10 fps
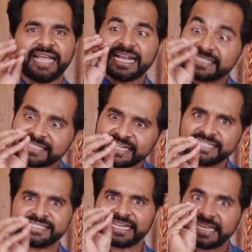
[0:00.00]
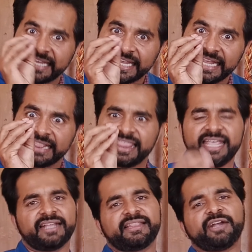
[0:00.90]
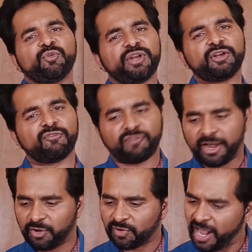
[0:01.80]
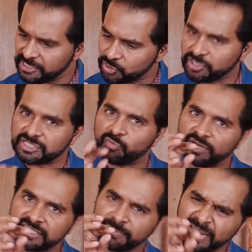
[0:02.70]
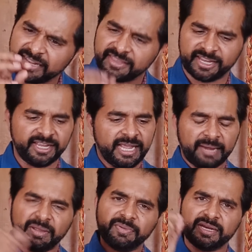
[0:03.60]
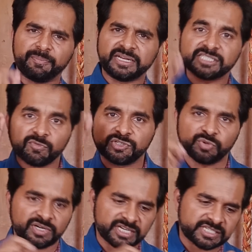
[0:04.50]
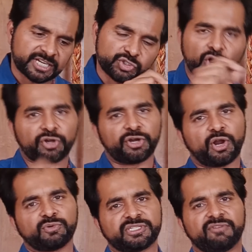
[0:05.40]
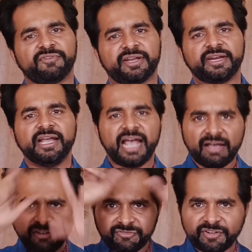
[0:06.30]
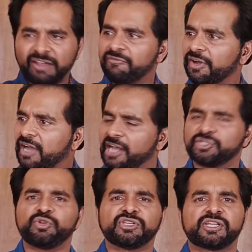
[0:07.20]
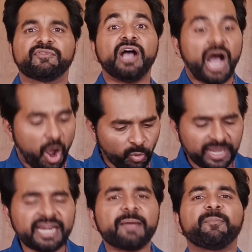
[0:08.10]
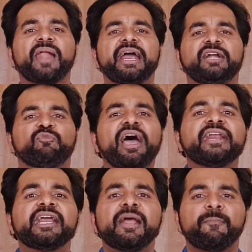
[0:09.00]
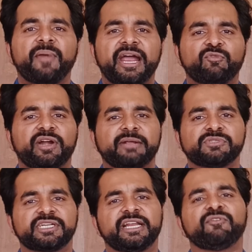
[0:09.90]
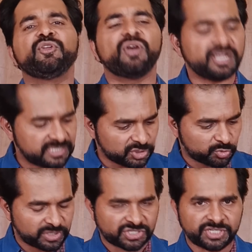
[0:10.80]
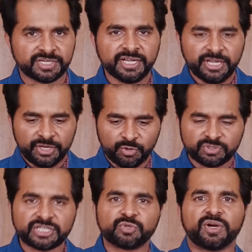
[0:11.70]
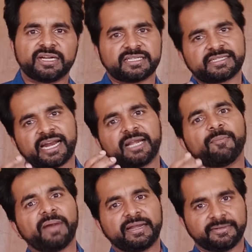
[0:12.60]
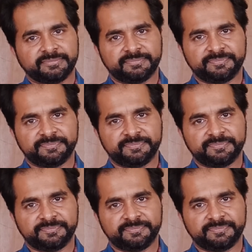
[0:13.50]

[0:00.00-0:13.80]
the essence, the key thing that you need to find out. Ask yourself, what is the main thing? Maybe in a pencil, once you understand, jot it down somewhere. Have a framework. Ask yourself, how can I apply it? Where can I apply it what I'm studying? When you ask this question, you tend to understand better.